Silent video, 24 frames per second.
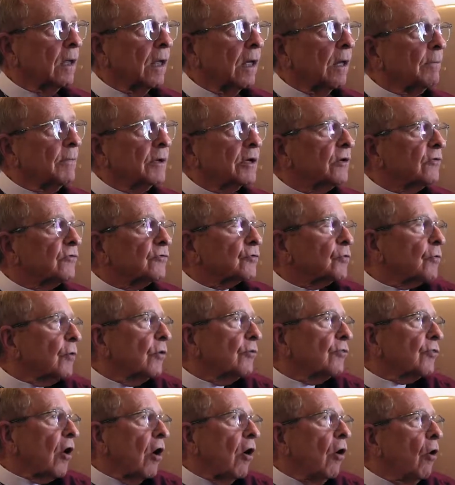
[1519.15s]
because
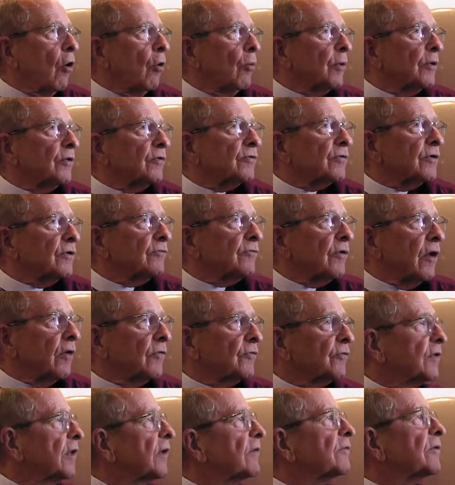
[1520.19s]
growth always involves
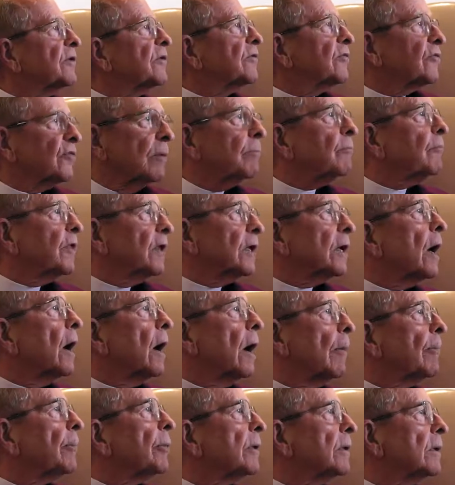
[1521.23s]
giving something
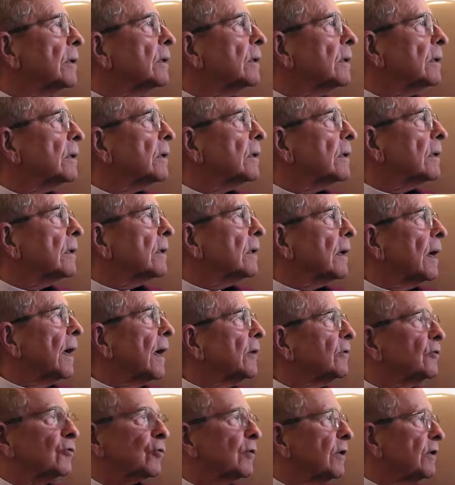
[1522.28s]
up
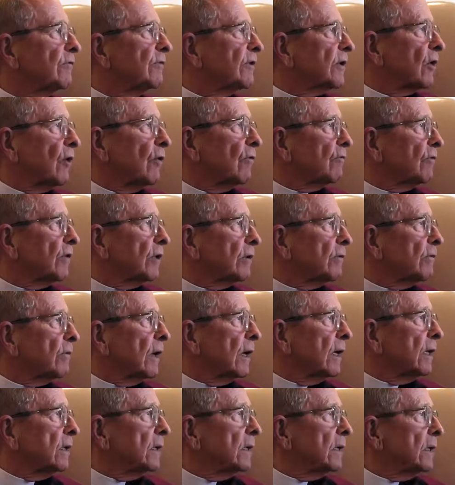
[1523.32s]
and grieving over it,
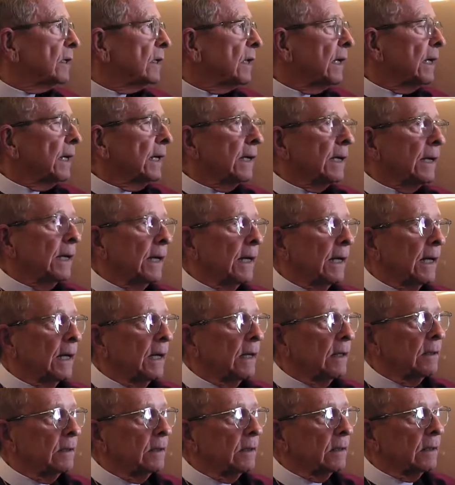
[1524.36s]
right?
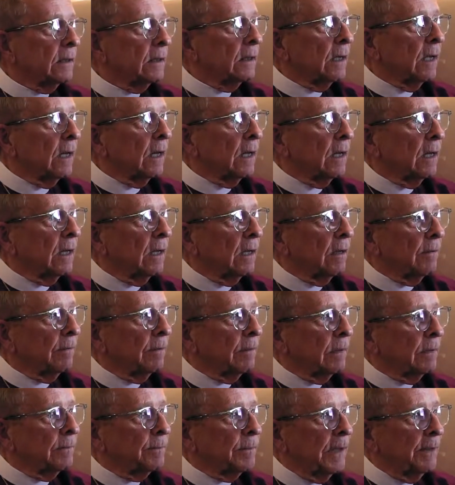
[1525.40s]
And uh,
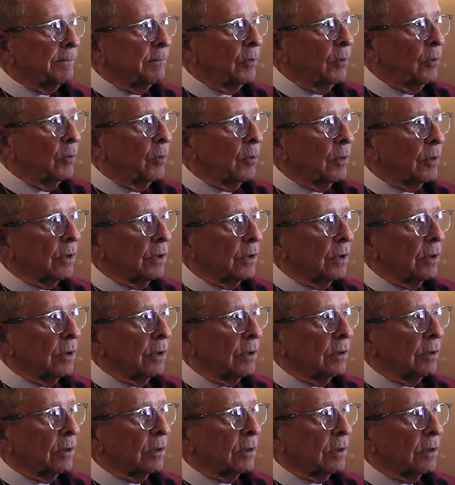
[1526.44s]
people
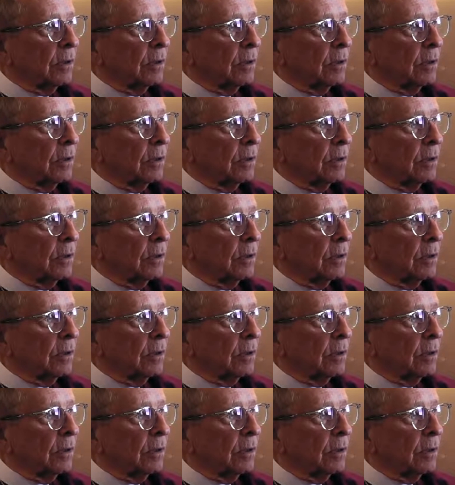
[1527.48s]
were